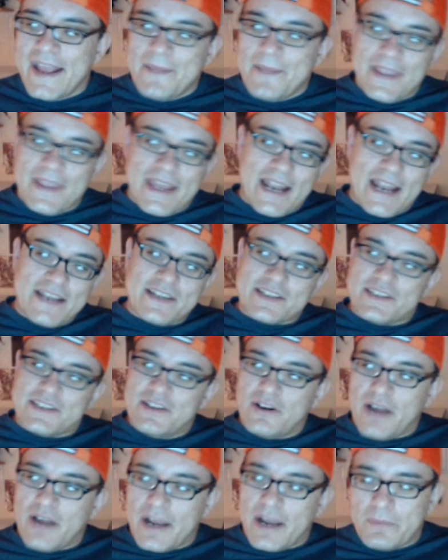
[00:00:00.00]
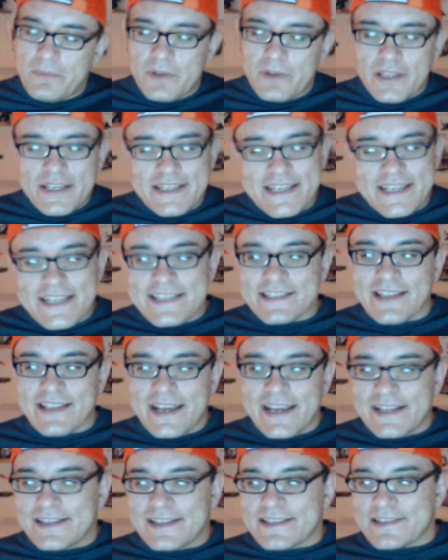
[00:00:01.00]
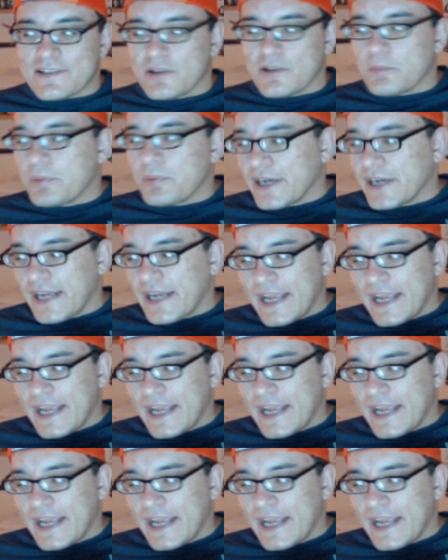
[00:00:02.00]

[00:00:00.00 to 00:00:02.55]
And I just, you know, I really dislike this little prick.